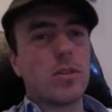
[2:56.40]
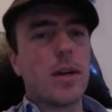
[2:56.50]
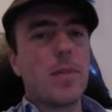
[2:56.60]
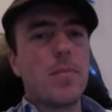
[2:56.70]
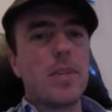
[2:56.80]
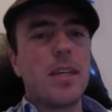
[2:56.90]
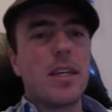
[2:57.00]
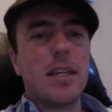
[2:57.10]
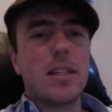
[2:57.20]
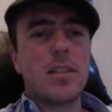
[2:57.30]
okay?
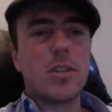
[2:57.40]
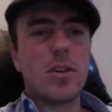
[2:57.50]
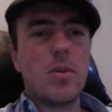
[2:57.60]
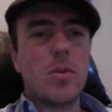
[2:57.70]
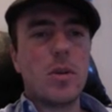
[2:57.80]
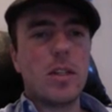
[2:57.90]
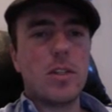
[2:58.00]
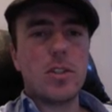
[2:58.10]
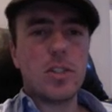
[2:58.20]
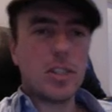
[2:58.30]
So
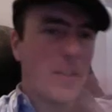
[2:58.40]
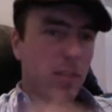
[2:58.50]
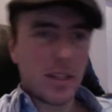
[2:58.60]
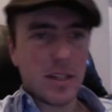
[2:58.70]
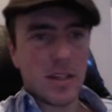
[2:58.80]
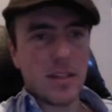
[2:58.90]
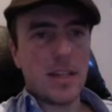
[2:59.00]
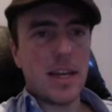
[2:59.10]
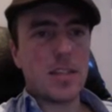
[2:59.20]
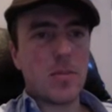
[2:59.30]
just to give you the
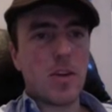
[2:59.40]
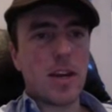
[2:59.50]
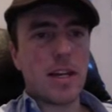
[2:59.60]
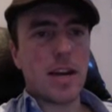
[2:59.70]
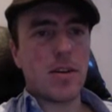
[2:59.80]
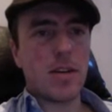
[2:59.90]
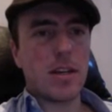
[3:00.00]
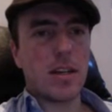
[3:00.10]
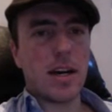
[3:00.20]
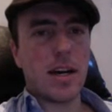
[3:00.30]
data breakdown
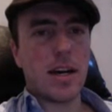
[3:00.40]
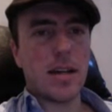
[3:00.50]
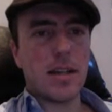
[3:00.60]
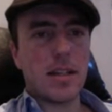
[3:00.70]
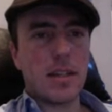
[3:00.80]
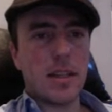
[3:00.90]
here, and